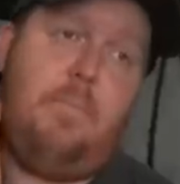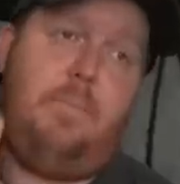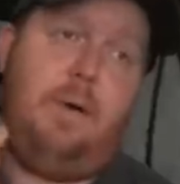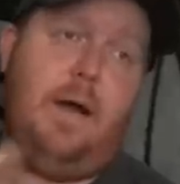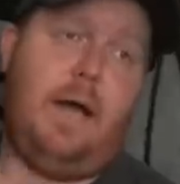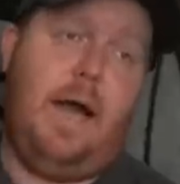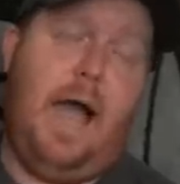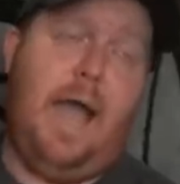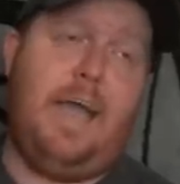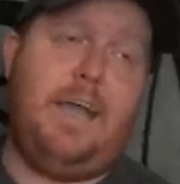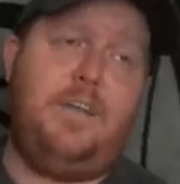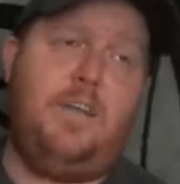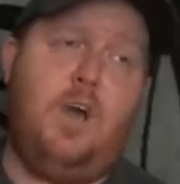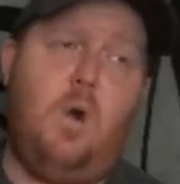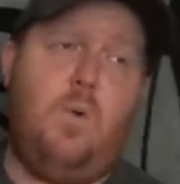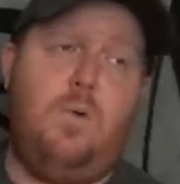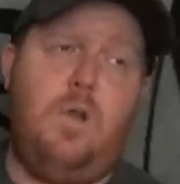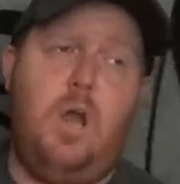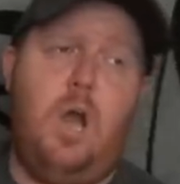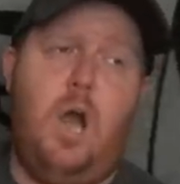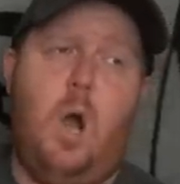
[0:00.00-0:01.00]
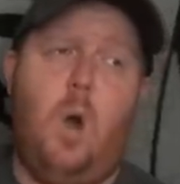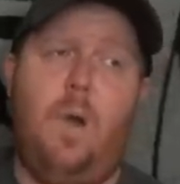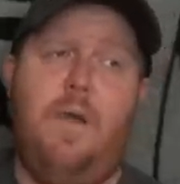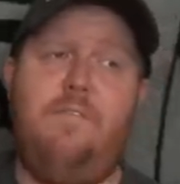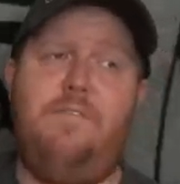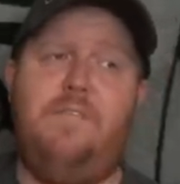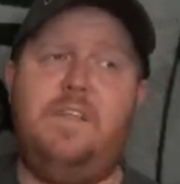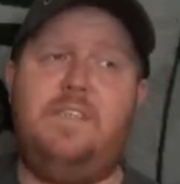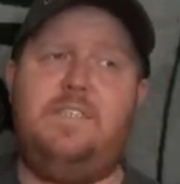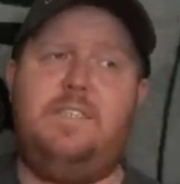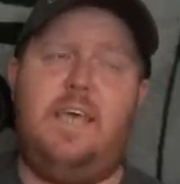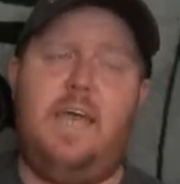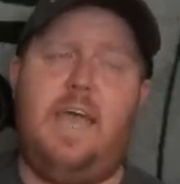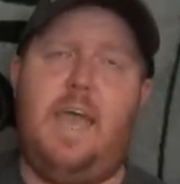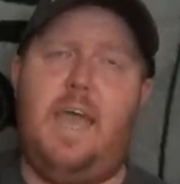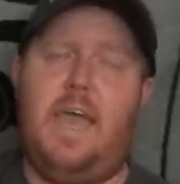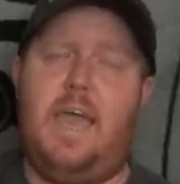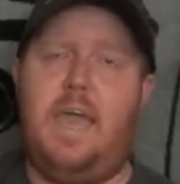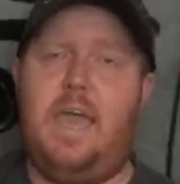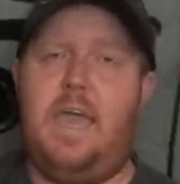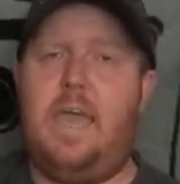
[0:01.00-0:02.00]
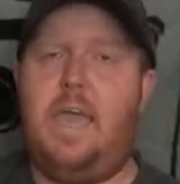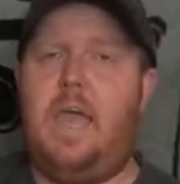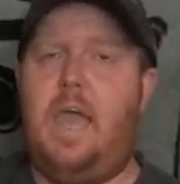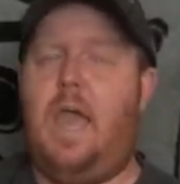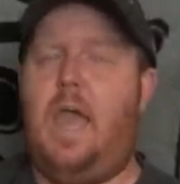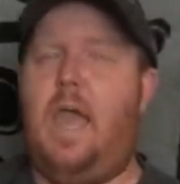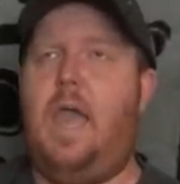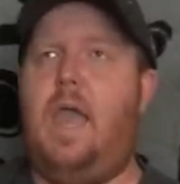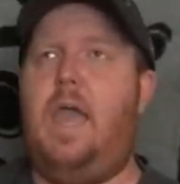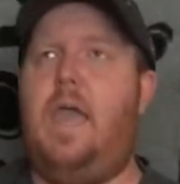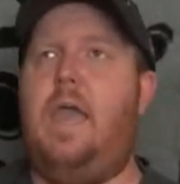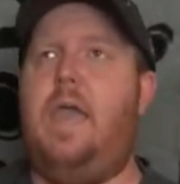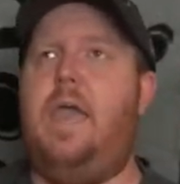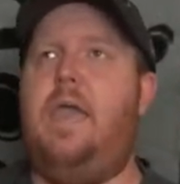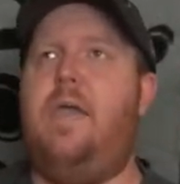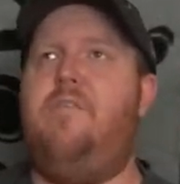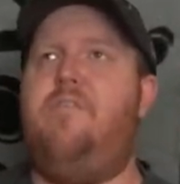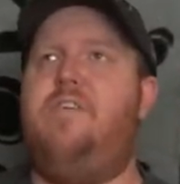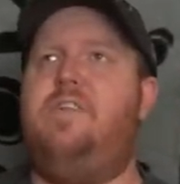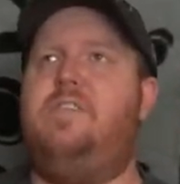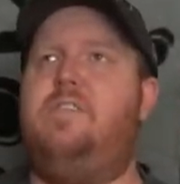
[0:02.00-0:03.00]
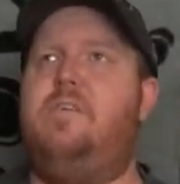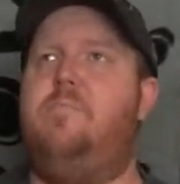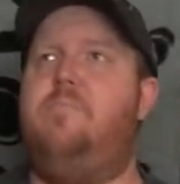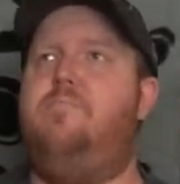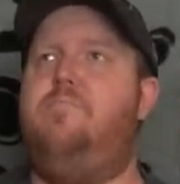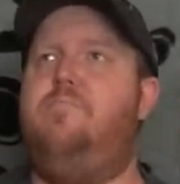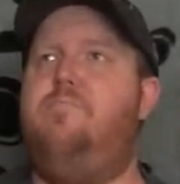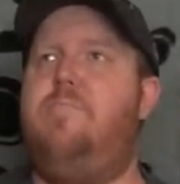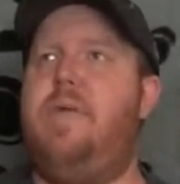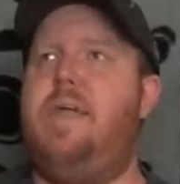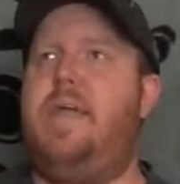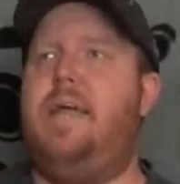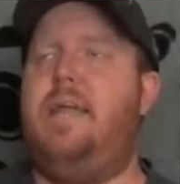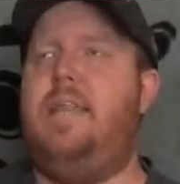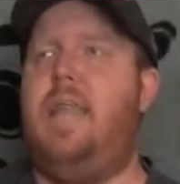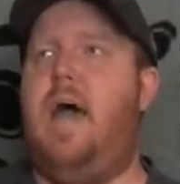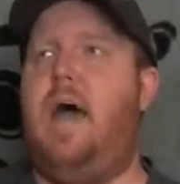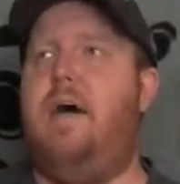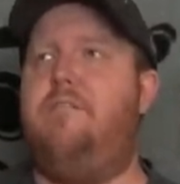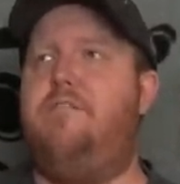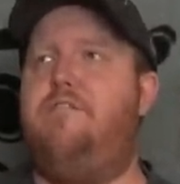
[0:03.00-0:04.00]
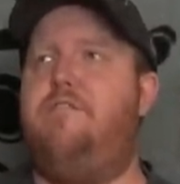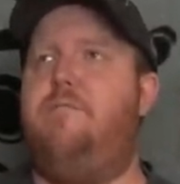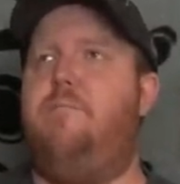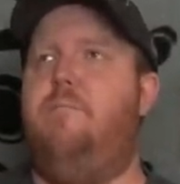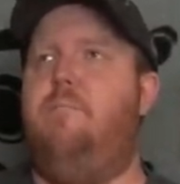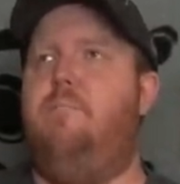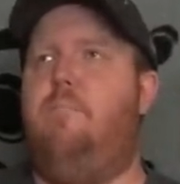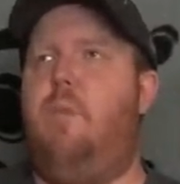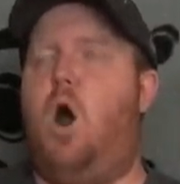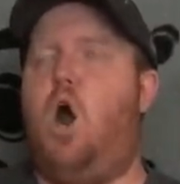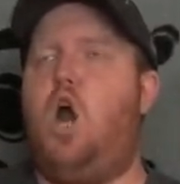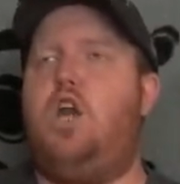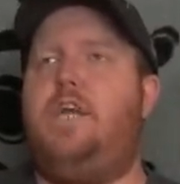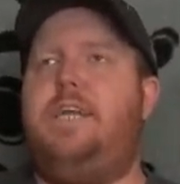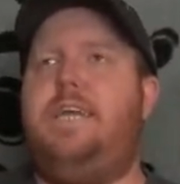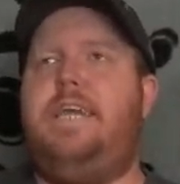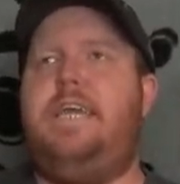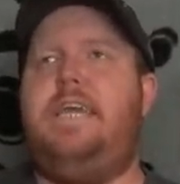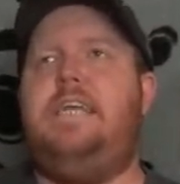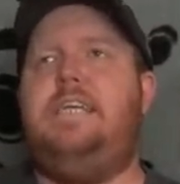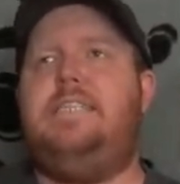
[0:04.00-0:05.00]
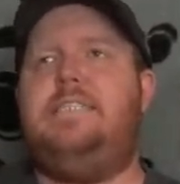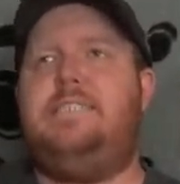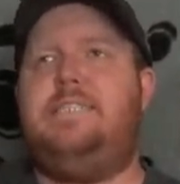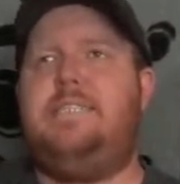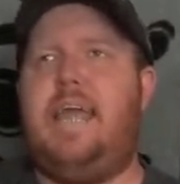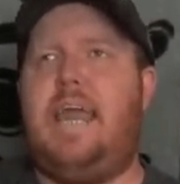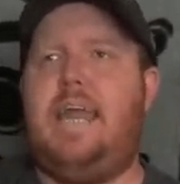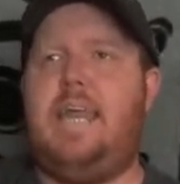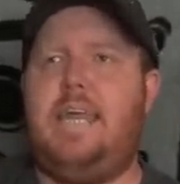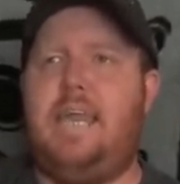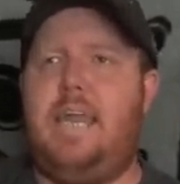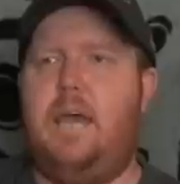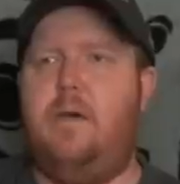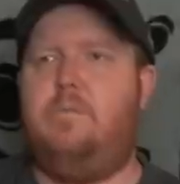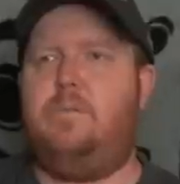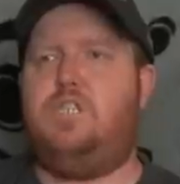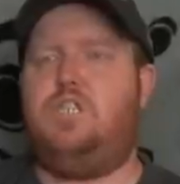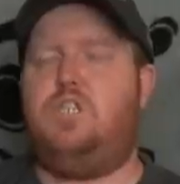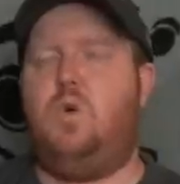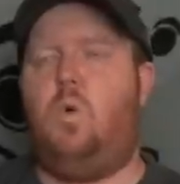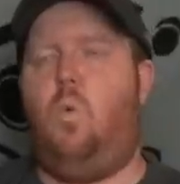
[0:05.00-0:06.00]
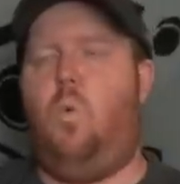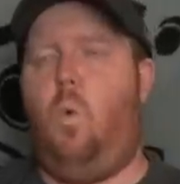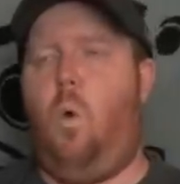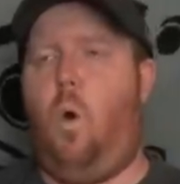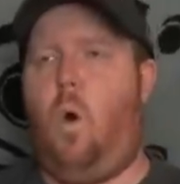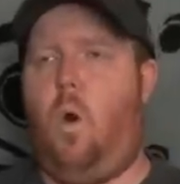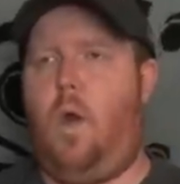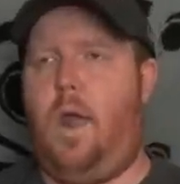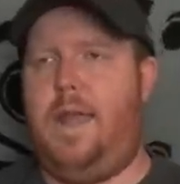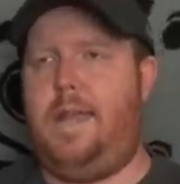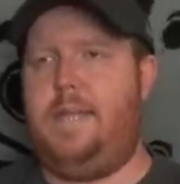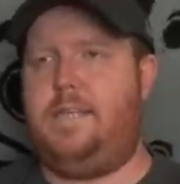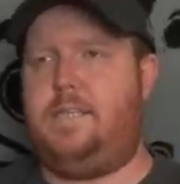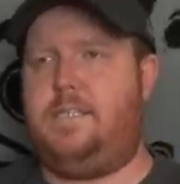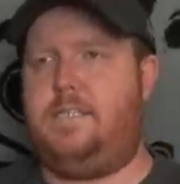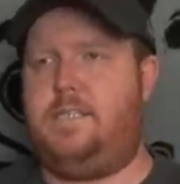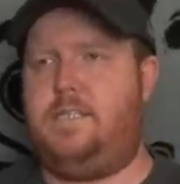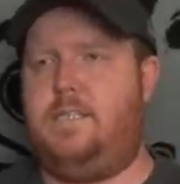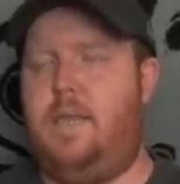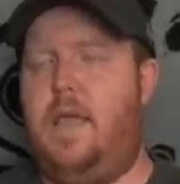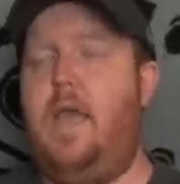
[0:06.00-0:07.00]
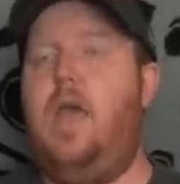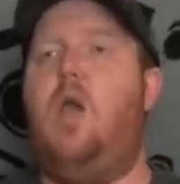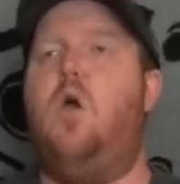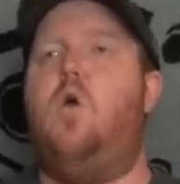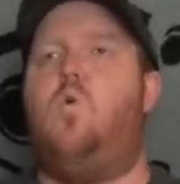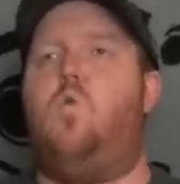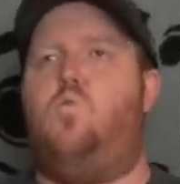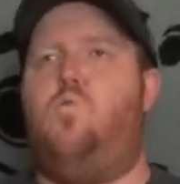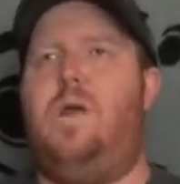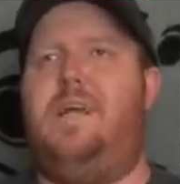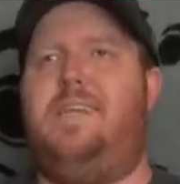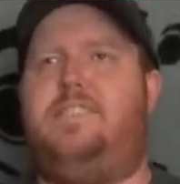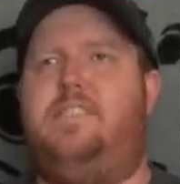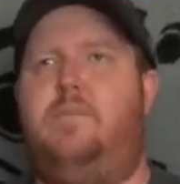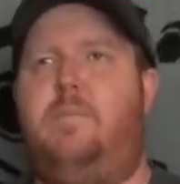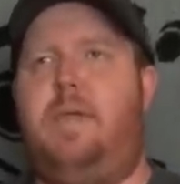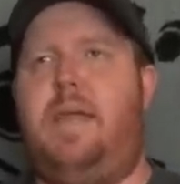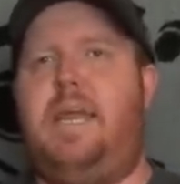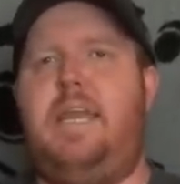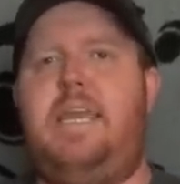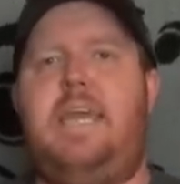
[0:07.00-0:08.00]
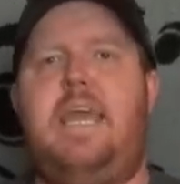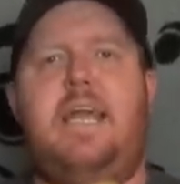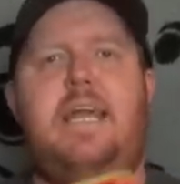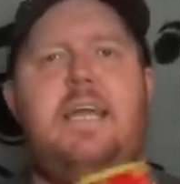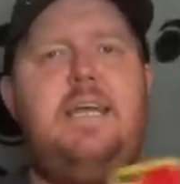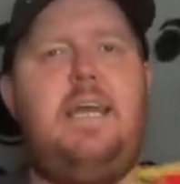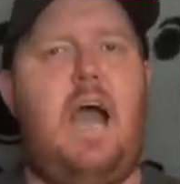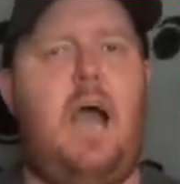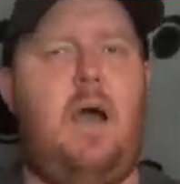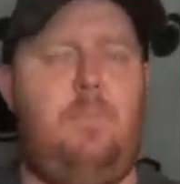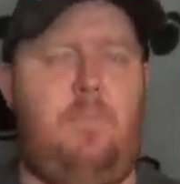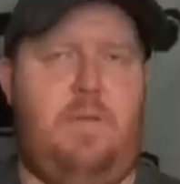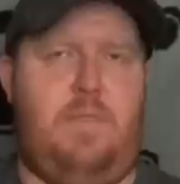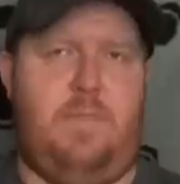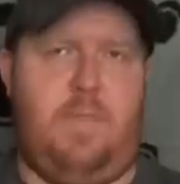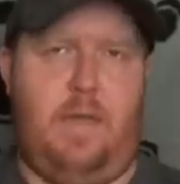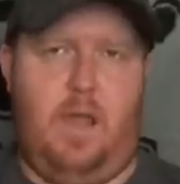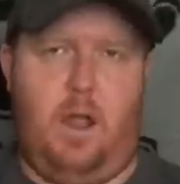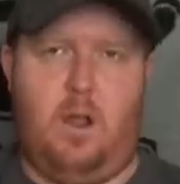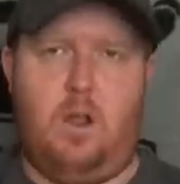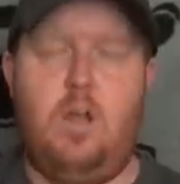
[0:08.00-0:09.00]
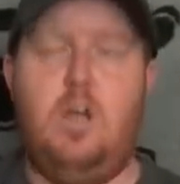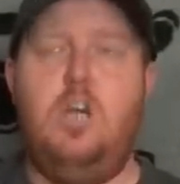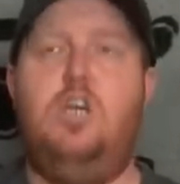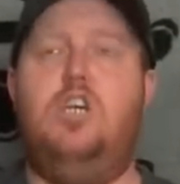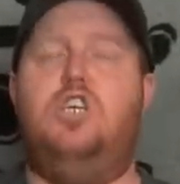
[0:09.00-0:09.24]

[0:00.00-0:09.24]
but I don't know if it's a big enough marquee stadium to warrant WrestleMania coming there.